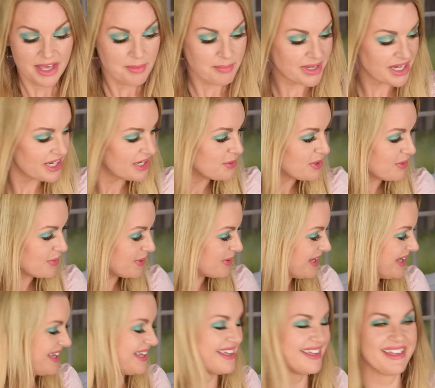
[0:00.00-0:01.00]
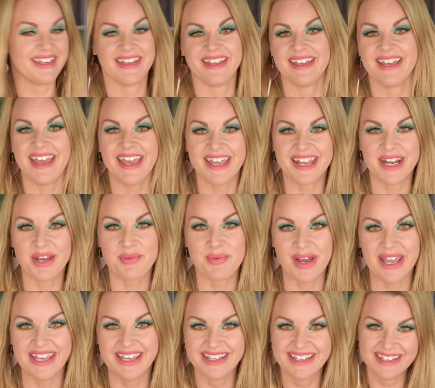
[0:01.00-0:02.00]
But
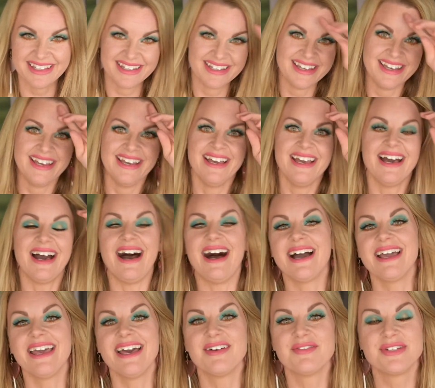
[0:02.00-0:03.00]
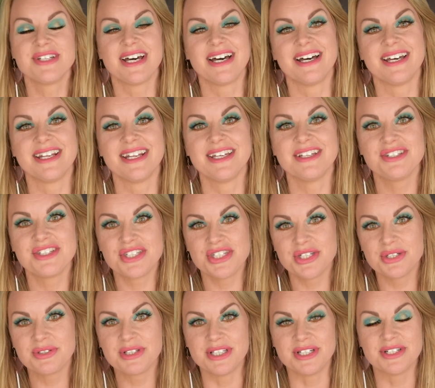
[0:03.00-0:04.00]
anyway, I have done
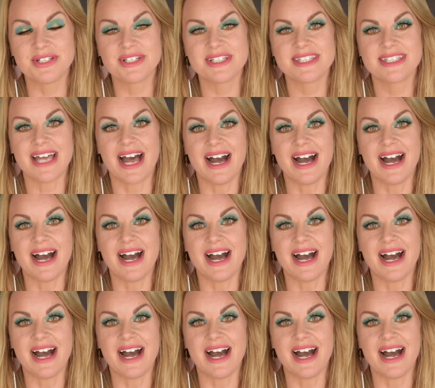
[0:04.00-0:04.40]
two looks.